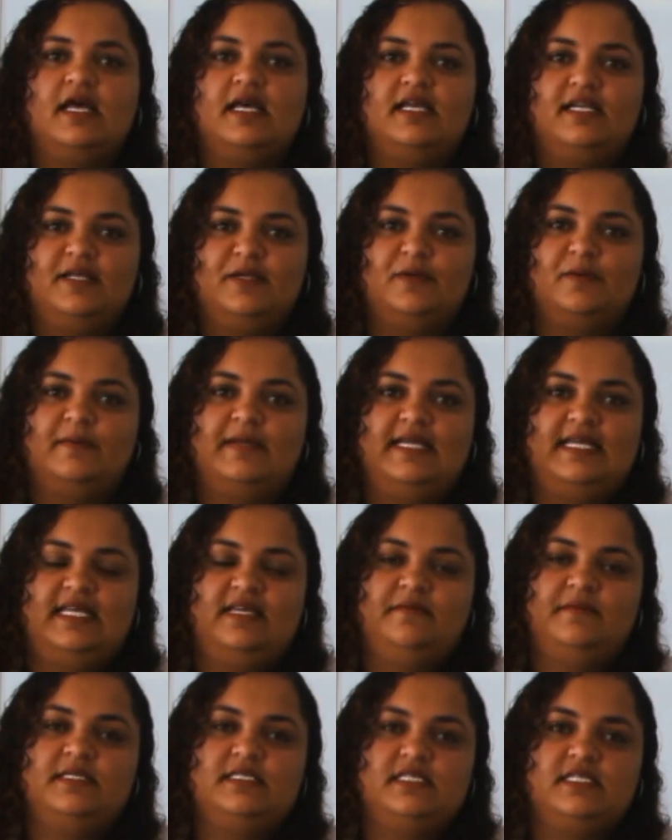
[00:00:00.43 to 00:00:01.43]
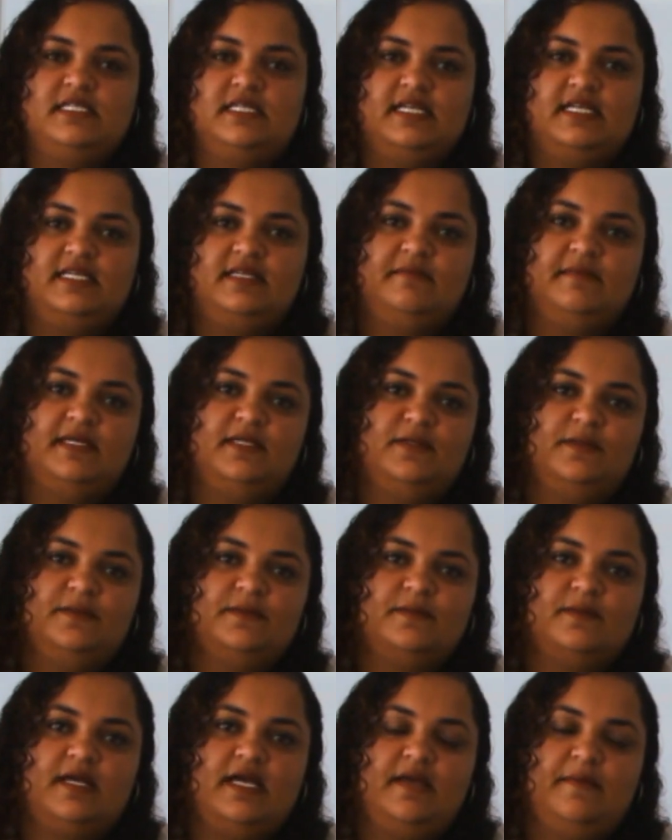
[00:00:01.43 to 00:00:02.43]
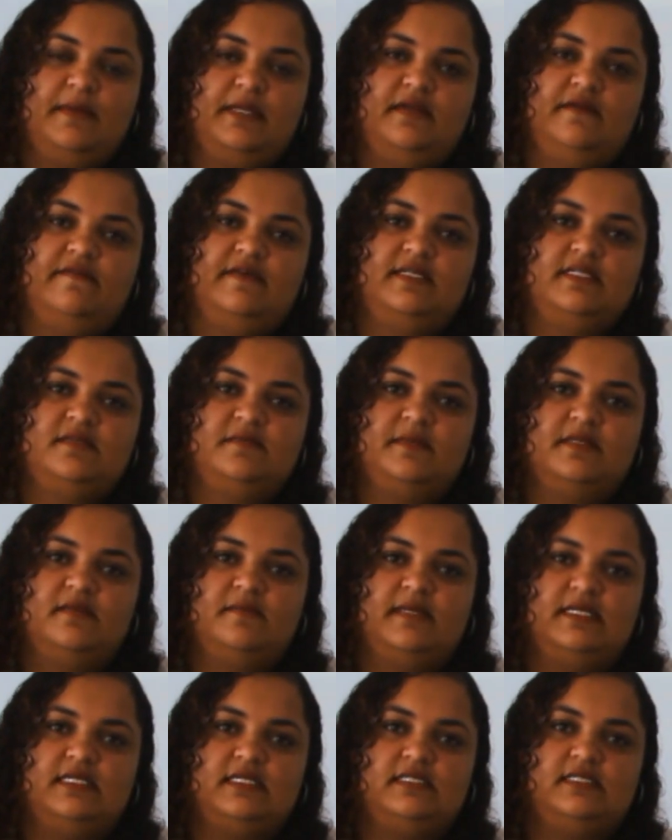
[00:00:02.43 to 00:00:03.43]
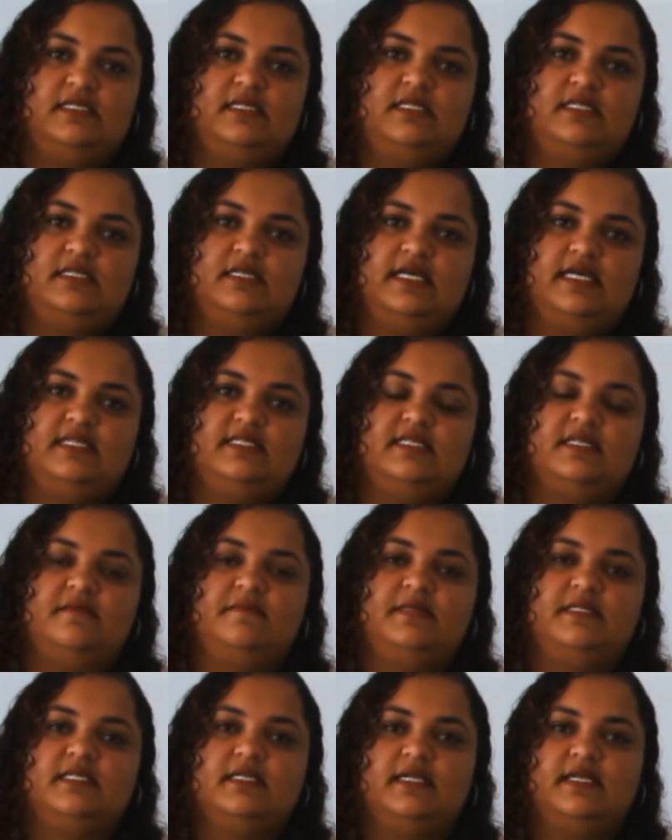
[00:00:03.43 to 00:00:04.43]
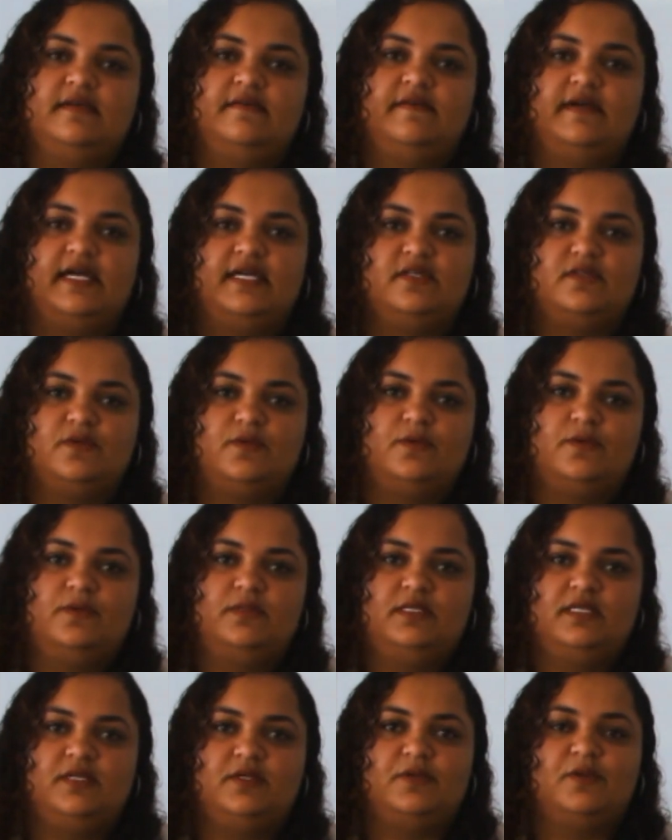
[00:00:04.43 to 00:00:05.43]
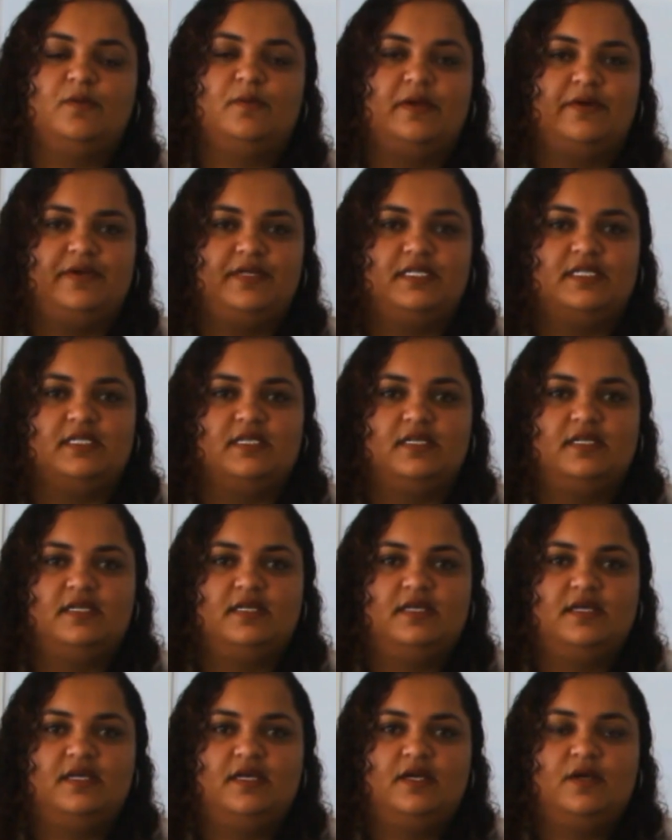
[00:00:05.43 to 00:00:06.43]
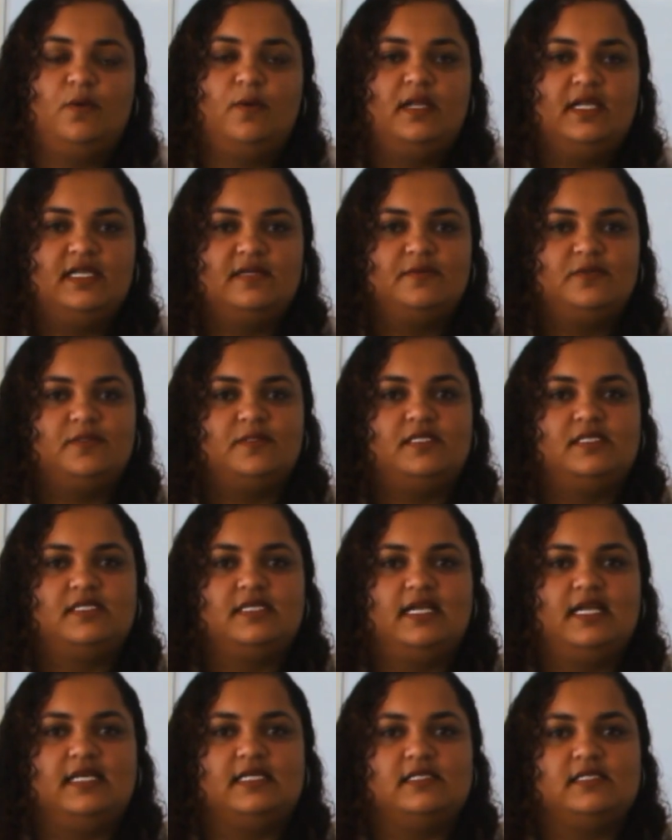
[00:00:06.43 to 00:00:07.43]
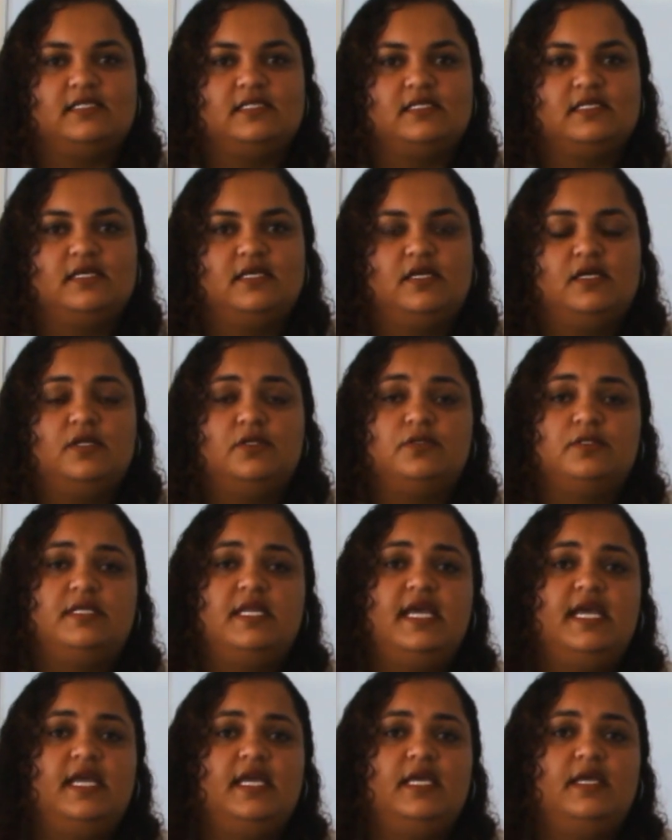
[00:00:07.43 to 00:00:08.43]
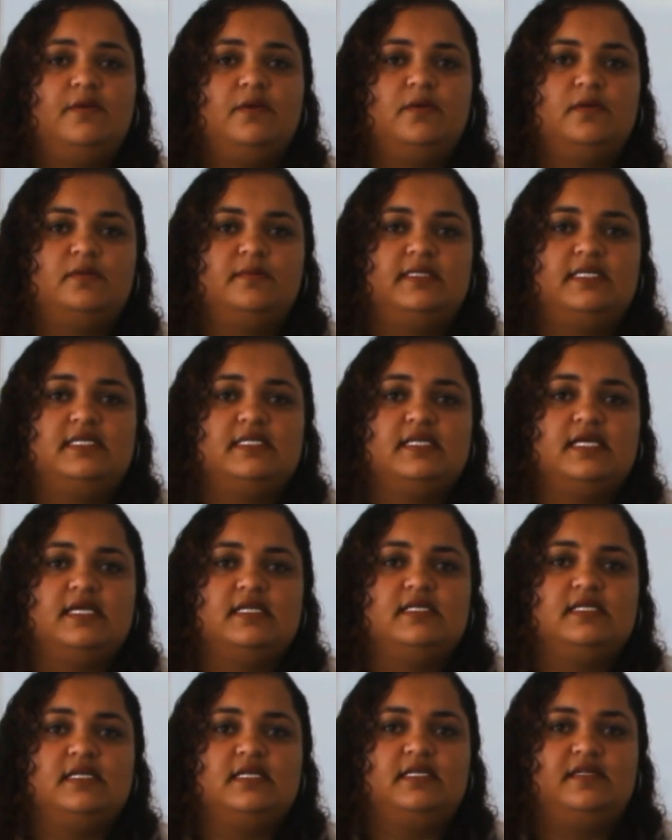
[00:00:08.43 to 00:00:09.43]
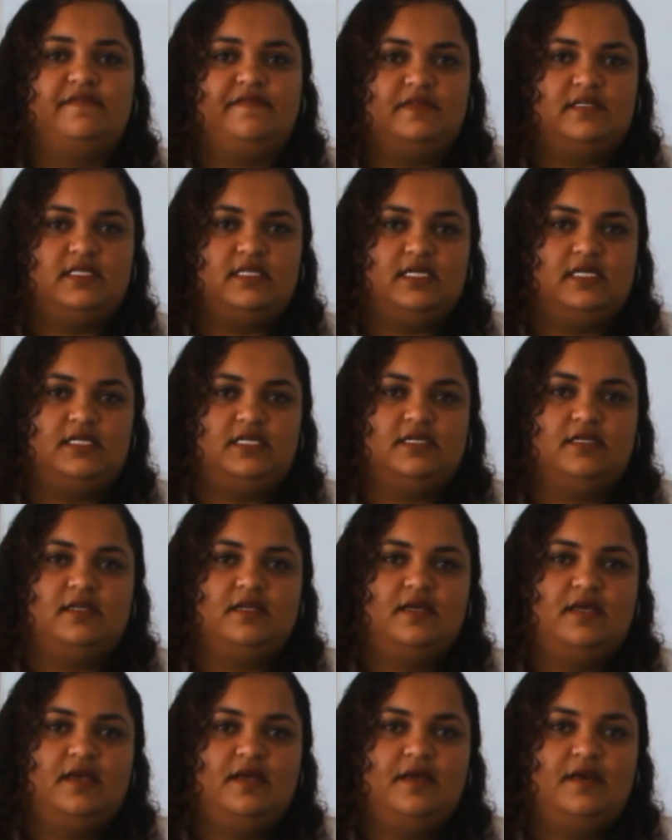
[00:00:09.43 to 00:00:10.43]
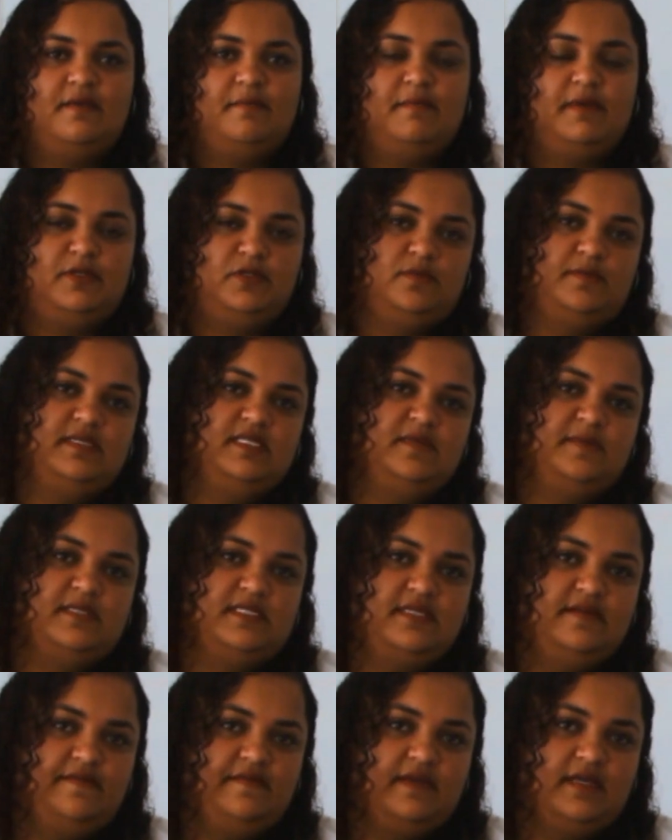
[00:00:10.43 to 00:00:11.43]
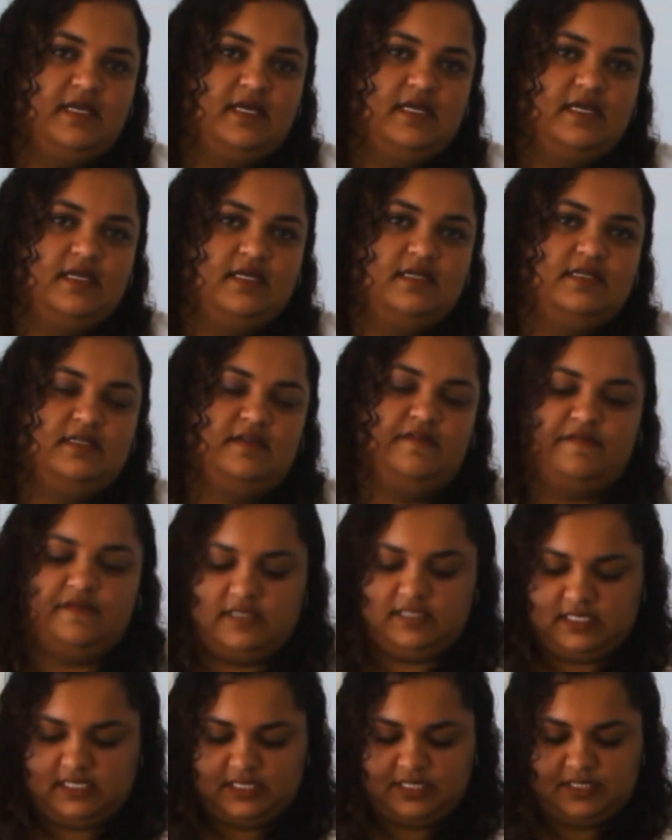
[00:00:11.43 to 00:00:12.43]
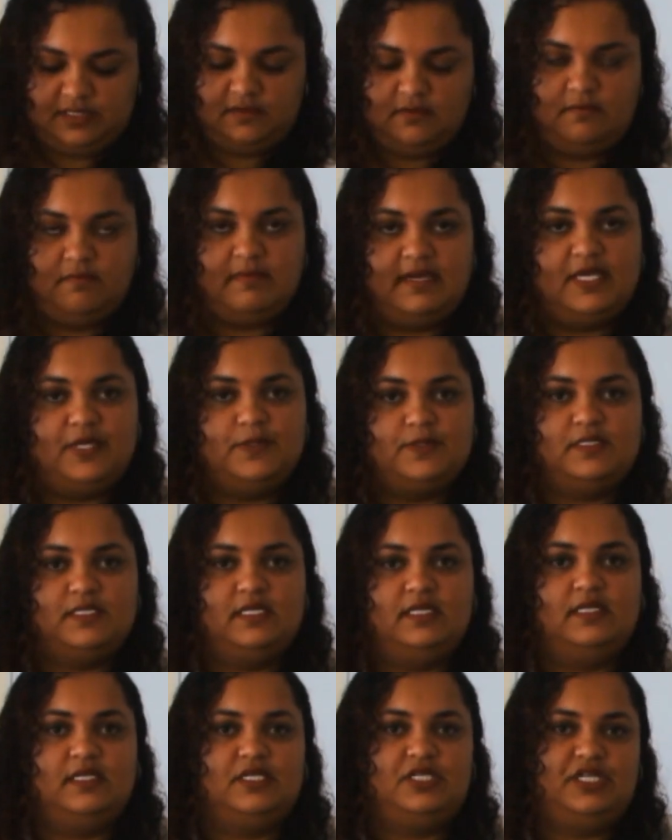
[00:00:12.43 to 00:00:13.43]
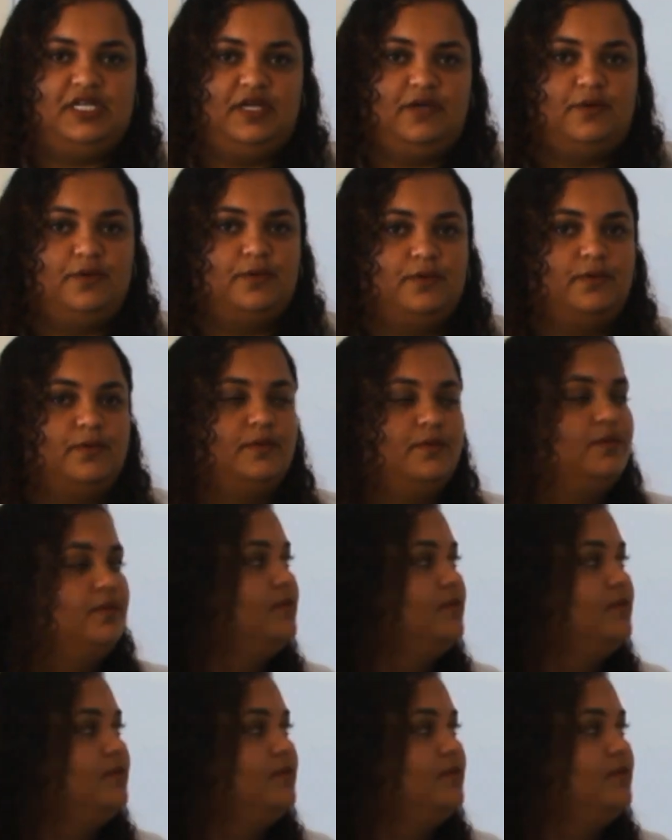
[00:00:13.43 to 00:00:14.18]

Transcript: Hello, my name is Jeanette Dimelo. I'm an advanced mathematics teacher at St. Peter Claver High School in the Dodoma region. Welcome to this class. Today we will be discussing differentiation, but to be specific, differentiation by using the chain rule.